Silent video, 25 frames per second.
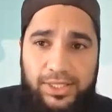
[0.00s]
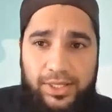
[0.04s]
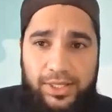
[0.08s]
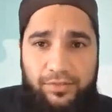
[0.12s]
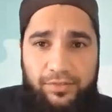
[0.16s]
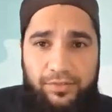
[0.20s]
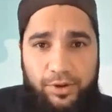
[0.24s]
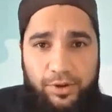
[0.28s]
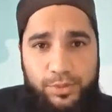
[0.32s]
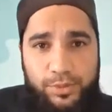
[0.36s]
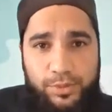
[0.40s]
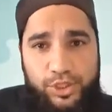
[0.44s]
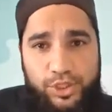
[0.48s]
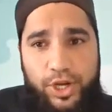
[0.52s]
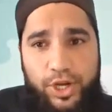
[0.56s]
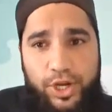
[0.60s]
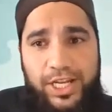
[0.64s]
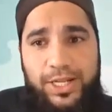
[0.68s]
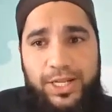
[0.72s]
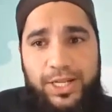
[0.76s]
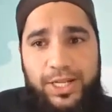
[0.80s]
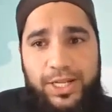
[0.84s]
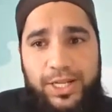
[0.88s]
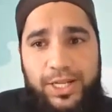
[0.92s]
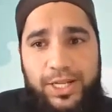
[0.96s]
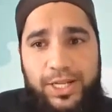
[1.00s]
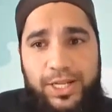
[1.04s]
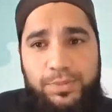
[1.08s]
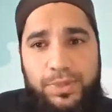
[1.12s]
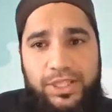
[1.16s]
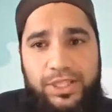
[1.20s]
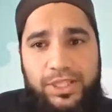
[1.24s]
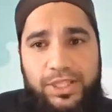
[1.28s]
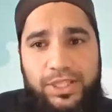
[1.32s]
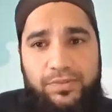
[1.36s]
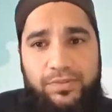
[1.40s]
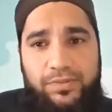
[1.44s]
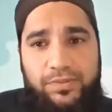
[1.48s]
from a scholarly
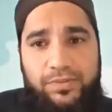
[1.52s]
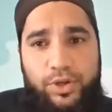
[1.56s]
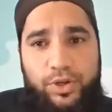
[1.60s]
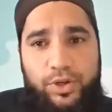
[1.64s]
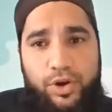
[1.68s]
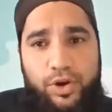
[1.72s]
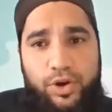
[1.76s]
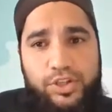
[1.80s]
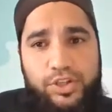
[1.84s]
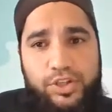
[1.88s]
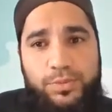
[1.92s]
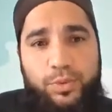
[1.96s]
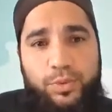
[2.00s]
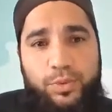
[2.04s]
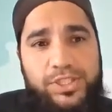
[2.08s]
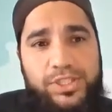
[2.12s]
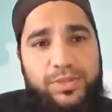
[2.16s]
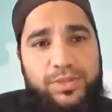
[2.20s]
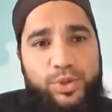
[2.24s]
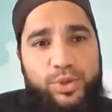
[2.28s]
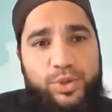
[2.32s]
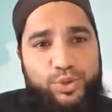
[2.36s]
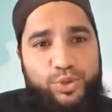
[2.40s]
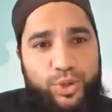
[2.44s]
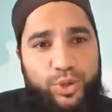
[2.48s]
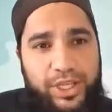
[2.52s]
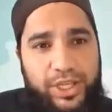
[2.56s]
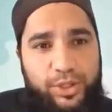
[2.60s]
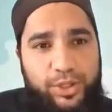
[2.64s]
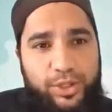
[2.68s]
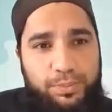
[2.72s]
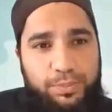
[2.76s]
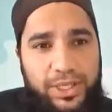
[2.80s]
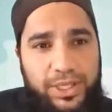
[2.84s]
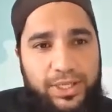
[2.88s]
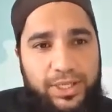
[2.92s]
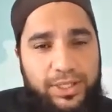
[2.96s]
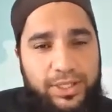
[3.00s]
perspective and asks me what's the most correct
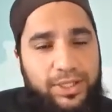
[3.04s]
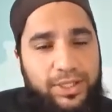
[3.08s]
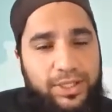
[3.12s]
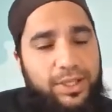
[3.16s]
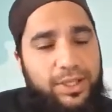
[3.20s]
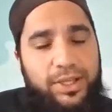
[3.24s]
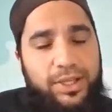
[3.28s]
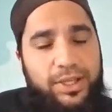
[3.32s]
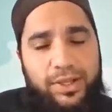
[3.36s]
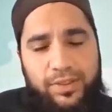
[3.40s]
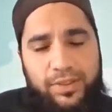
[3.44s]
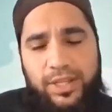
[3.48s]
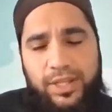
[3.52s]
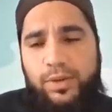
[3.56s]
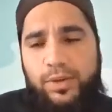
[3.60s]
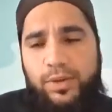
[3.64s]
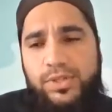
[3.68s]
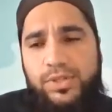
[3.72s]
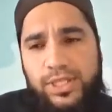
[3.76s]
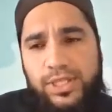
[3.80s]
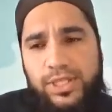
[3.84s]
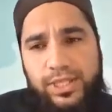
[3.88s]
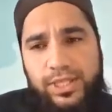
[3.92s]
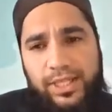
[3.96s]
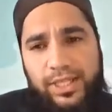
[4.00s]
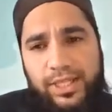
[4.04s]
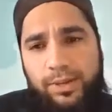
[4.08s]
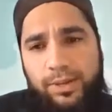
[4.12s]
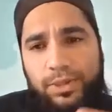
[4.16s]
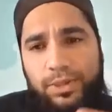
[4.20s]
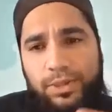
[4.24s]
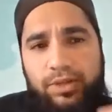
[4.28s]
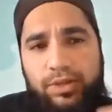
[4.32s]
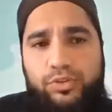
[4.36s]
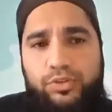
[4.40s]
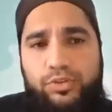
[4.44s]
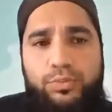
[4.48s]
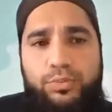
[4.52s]
opinion, then I will say that I
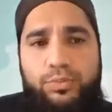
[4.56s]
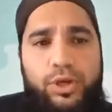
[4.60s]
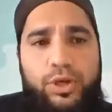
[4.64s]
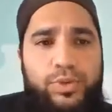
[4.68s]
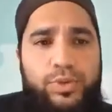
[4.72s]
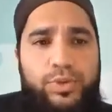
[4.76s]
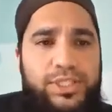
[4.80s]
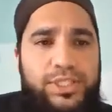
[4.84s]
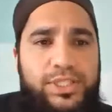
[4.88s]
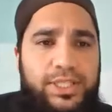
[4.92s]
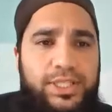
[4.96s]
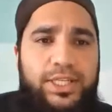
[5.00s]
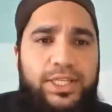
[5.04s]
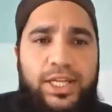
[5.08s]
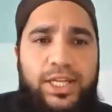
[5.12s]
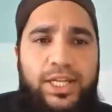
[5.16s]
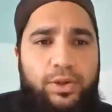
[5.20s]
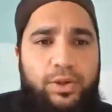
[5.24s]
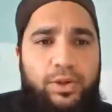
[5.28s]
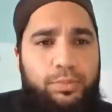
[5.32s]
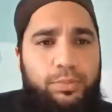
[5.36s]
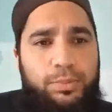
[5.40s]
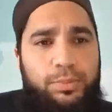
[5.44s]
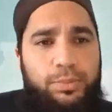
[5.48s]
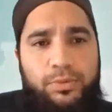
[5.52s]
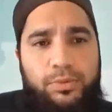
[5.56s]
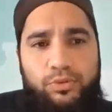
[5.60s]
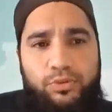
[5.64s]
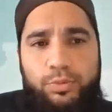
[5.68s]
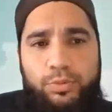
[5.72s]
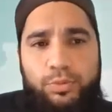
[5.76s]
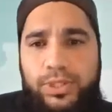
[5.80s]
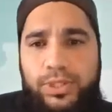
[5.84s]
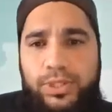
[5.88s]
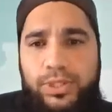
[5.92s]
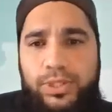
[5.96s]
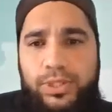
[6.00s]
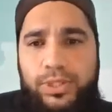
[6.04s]
believe tomorrow is Eid and I will be
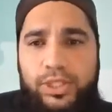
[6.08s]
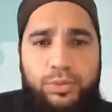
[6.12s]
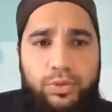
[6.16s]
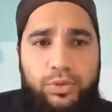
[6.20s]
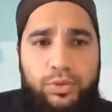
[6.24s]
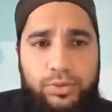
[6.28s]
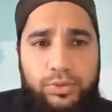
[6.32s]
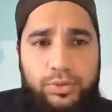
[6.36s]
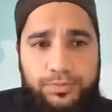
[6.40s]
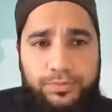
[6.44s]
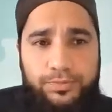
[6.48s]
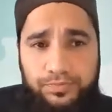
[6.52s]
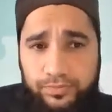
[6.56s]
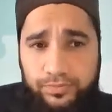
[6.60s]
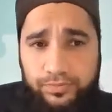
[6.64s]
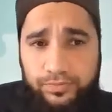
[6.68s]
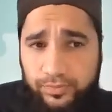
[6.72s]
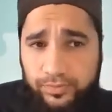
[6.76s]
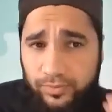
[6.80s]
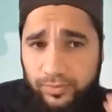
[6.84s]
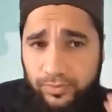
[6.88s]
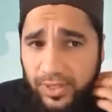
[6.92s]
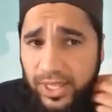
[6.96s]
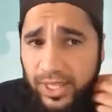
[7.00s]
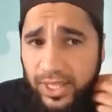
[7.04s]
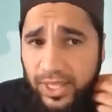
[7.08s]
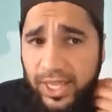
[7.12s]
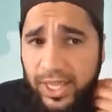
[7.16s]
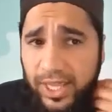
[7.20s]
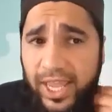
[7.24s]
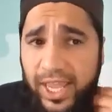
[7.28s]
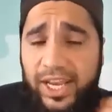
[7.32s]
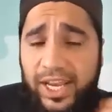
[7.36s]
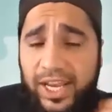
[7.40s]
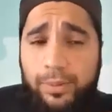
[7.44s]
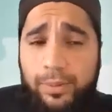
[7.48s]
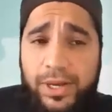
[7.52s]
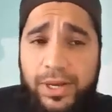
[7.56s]
performing Eid tomorrow.
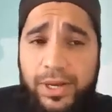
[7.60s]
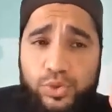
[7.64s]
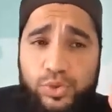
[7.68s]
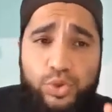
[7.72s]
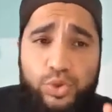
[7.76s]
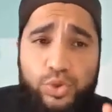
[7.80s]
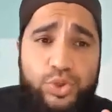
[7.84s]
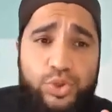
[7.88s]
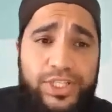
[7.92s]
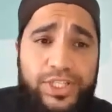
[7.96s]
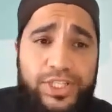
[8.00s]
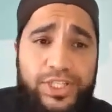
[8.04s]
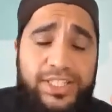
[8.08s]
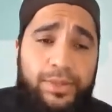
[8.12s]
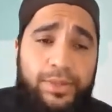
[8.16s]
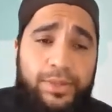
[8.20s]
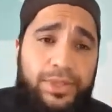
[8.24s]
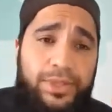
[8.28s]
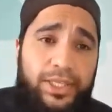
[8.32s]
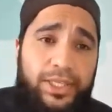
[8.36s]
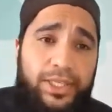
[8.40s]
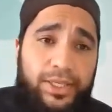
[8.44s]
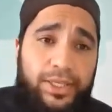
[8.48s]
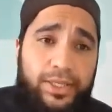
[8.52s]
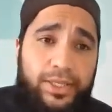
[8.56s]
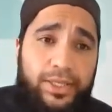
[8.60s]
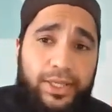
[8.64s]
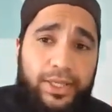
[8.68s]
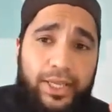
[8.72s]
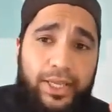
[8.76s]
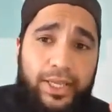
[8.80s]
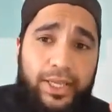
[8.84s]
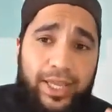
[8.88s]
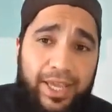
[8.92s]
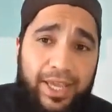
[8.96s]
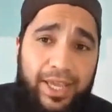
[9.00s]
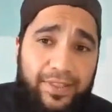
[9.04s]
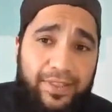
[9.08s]
And I must also say something here,
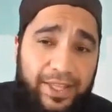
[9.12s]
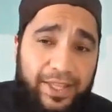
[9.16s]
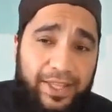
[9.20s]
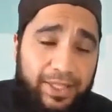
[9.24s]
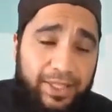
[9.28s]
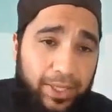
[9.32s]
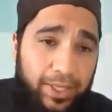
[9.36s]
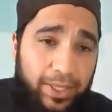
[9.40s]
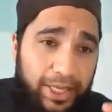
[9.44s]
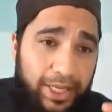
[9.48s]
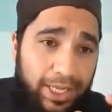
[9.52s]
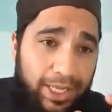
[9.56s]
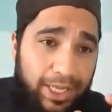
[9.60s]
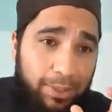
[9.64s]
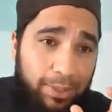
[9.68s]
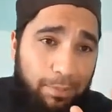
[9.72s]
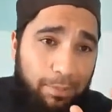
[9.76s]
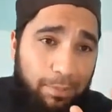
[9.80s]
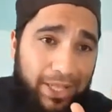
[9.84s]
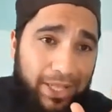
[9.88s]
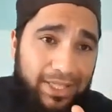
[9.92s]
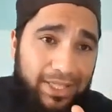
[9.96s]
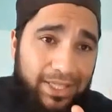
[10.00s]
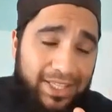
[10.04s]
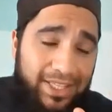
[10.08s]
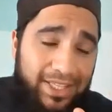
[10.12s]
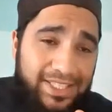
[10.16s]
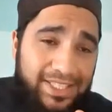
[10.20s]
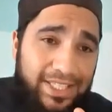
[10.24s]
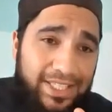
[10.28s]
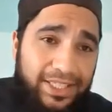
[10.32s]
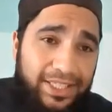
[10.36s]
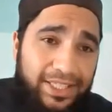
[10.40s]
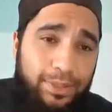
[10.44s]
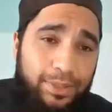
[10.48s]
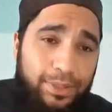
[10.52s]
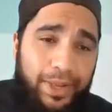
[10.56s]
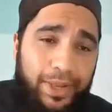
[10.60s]
that there's
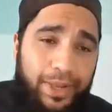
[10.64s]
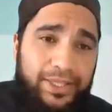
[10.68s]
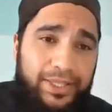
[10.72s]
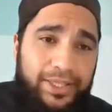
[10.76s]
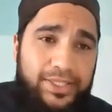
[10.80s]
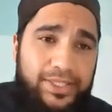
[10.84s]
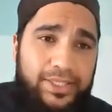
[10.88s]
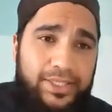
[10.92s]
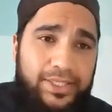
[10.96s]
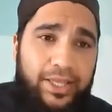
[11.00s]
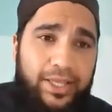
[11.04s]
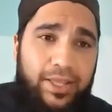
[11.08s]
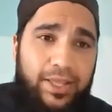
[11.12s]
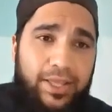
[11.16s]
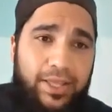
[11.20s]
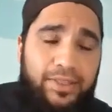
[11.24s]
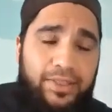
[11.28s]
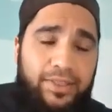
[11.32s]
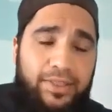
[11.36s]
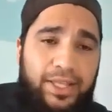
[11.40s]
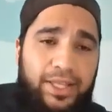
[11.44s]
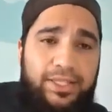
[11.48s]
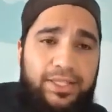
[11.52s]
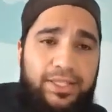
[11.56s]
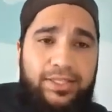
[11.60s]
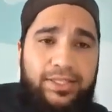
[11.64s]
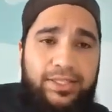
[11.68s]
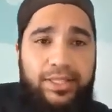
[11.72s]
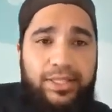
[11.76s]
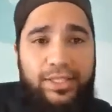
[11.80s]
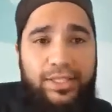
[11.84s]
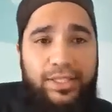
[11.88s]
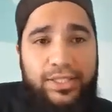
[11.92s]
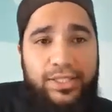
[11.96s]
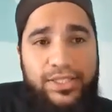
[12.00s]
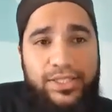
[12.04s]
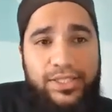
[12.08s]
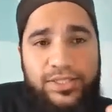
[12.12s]
certain matters that's
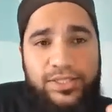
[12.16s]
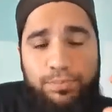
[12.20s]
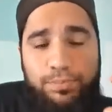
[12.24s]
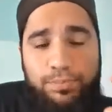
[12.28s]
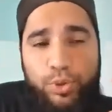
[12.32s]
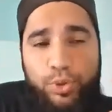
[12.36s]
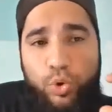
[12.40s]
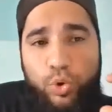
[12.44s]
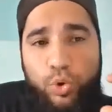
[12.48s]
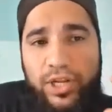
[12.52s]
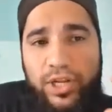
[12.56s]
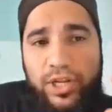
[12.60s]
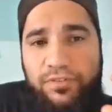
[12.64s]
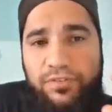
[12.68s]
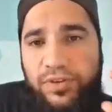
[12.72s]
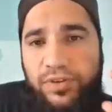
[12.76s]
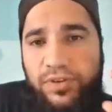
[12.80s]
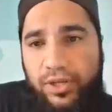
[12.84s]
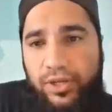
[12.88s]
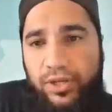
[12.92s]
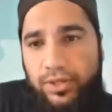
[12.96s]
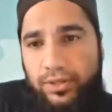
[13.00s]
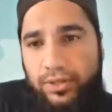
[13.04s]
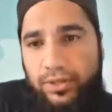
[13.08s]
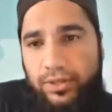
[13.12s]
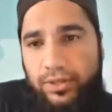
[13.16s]
purely fiqh,